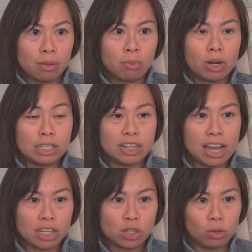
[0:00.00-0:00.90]
The top one is the
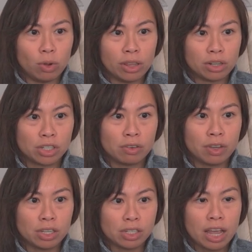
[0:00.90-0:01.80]
National Weather
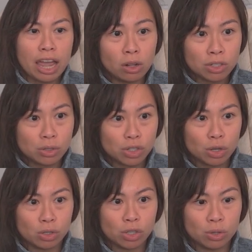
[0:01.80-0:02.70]
Service. It also
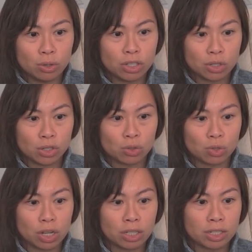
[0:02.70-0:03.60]
shows you the search
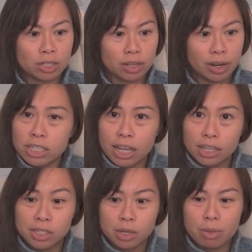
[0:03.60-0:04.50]
results. Now let's
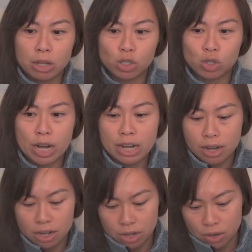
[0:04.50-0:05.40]
ask about
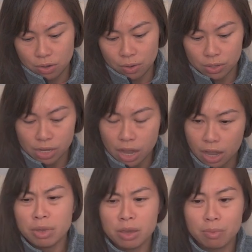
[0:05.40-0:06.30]
trending news.
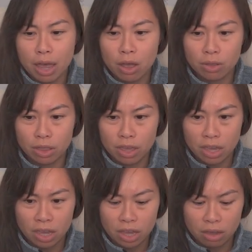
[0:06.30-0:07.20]
Tell me about
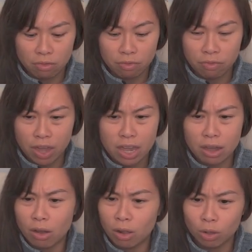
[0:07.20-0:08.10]
the fake
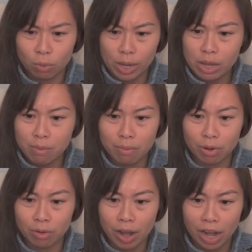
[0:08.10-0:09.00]
holiday. Halloween
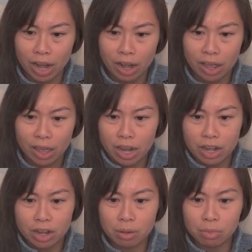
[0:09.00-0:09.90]
parade
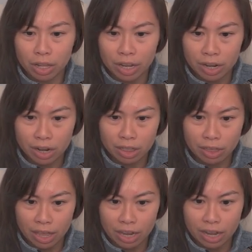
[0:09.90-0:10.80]
in Dublin
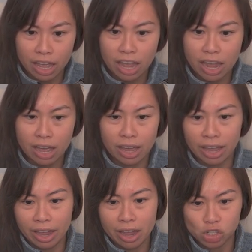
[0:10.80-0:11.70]
that
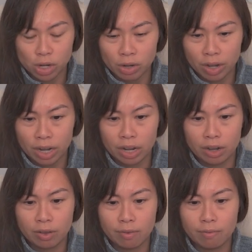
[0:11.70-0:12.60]
AI
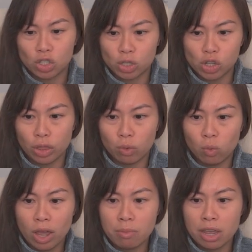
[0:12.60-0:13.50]
generated. Searching the
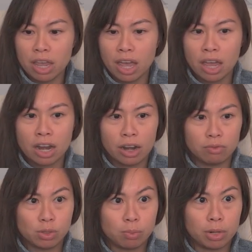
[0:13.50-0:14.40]
web again,
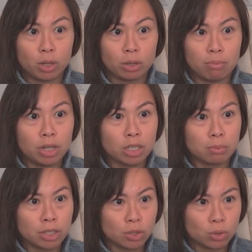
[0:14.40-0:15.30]
it pulled
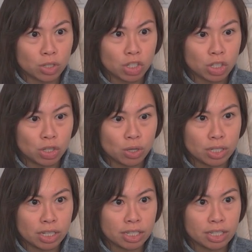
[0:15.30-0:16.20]
multiple sources. You
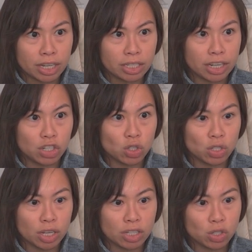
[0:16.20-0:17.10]
can see the
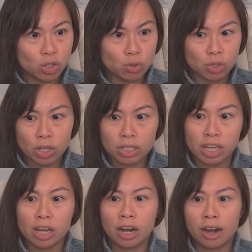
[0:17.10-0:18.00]
citations and search results
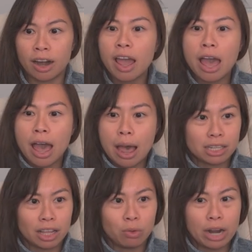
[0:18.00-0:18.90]
here.
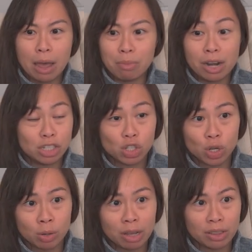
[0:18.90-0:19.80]
Basically, what happened, I
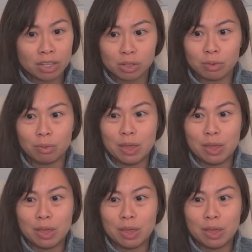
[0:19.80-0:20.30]
just heard about this